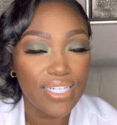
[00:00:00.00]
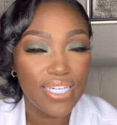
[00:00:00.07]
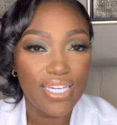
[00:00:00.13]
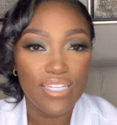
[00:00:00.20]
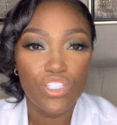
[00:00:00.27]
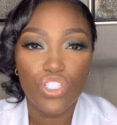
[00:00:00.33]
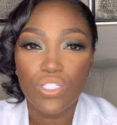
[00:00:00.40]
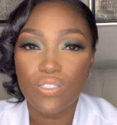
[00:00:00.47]
It
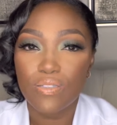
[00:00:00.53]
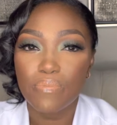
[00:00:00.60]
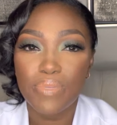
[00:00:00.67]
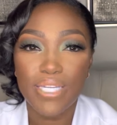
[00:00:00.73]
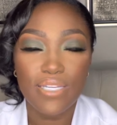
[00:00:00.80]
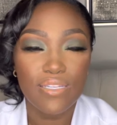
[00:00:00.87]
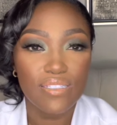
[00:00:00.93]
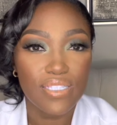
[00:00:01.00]
just
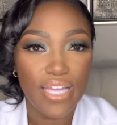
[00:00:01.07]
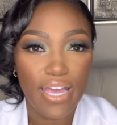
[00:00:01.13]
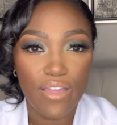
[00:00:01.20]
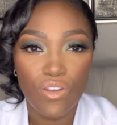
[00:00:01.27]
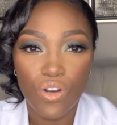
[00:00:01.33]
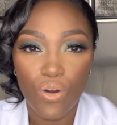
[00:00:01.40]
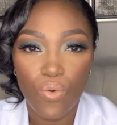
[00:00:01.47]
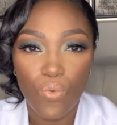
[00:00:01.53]
means that,
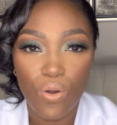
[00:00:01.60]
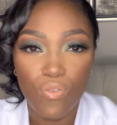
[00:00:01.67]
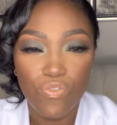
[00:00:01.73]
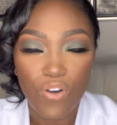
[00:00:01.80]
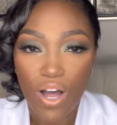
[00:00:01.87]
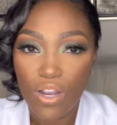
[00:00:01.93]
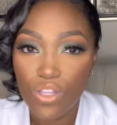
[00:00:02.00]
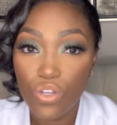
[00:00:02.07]
we'll
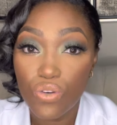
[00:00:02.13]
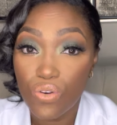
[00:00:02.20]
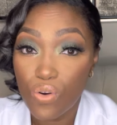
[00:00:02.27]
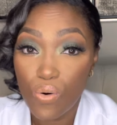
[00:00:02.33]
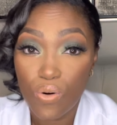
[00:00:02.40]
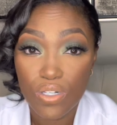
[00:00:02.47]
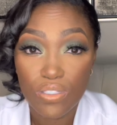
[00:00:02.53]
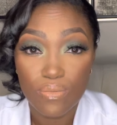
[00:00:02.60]
follow you, of
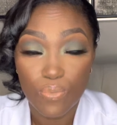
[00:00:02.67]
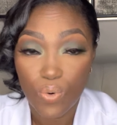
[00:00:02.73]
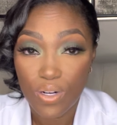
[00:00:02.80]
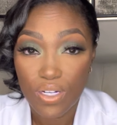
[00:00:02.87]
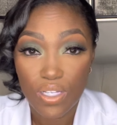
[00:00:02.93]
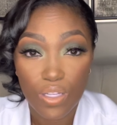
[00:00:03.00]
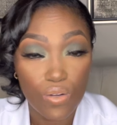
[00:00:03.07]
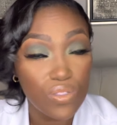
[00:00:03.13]
course, more
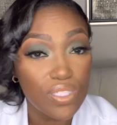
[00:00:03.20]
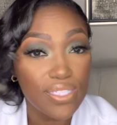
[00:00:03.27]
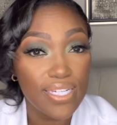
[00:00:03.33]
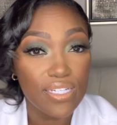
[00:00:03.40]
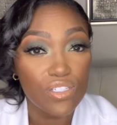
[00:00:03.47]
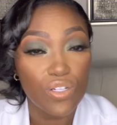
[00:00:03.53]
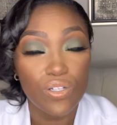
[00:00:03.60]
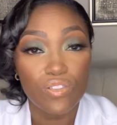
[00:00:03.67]
closely in
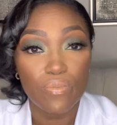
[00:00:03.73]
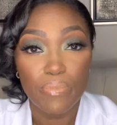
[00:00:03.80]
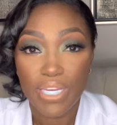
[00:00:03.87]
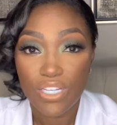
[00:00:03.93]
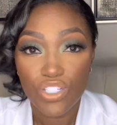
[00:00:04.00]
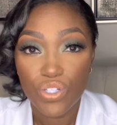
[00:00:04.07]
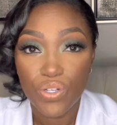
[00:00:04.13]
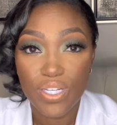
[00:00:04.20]
terms of
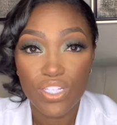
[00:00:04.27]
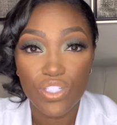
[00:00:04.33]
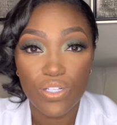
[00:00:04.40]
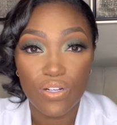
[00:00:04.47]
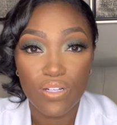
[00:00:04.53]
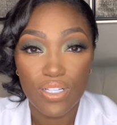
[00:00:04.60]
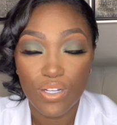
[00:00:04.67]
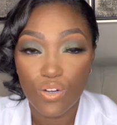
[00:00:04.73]
making sure you get your
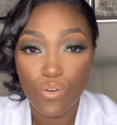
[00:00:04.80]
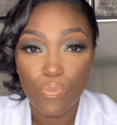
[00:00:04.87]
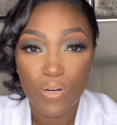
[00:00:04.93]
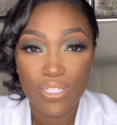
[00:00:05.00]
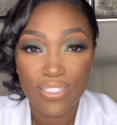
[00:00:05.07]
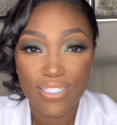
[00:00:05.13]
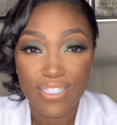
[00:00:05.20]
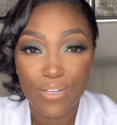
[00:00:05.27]
clinical
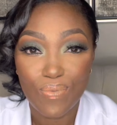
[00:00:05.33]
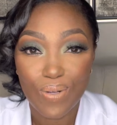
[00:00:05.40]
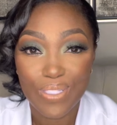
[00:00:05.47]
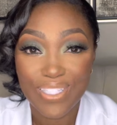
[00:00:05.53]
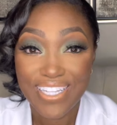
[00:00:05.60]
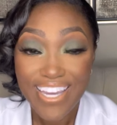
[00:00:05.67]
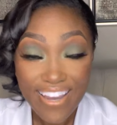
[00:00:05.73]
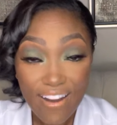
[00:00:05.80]
breast exam once
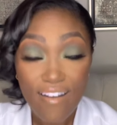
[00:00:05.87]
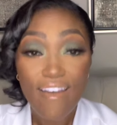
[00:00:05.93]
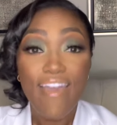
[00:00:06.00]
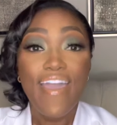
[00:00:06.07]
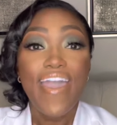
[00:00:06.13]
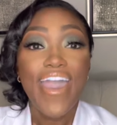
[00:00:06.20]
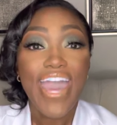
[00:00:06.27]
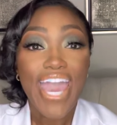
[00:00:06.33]
a year
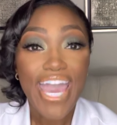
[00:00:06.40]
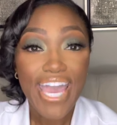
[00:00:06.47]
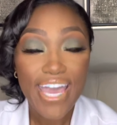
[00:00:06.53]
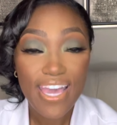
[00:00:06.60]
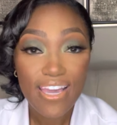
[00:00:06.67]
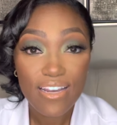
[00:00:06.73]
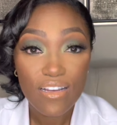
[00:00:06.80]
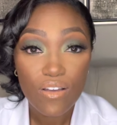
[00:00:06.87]

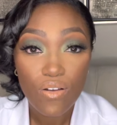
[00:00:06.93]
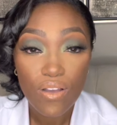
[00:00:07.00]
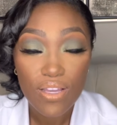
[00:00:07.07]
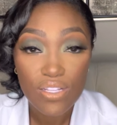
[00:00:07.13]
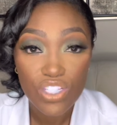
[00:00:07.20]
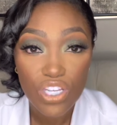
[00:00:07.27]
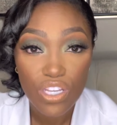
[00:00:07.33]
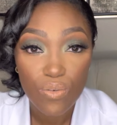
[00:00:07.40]
and
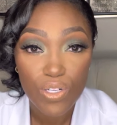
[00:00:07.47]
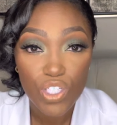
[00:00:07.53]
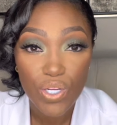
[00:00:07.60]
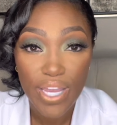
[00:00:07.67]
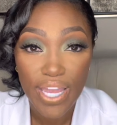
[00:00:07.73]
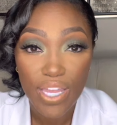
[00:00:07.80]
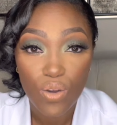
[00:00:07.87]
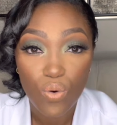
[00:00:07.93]
continue with your
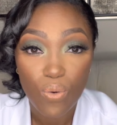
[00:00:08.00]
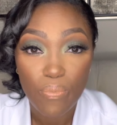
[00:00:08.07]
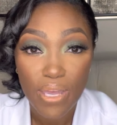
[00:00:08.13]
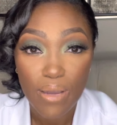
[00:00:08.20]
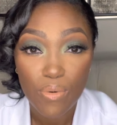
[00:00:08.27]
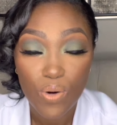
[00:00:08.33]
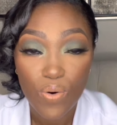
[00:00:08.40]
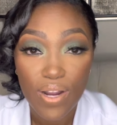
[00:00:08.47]
annual
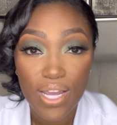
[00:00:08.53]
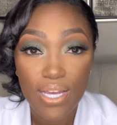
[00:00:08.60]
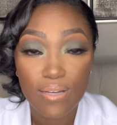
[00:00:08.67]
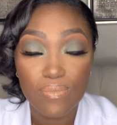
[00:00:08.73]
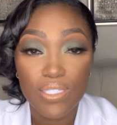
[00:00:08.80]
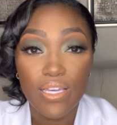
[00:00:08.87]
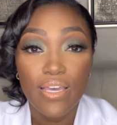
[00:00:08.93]
mammograms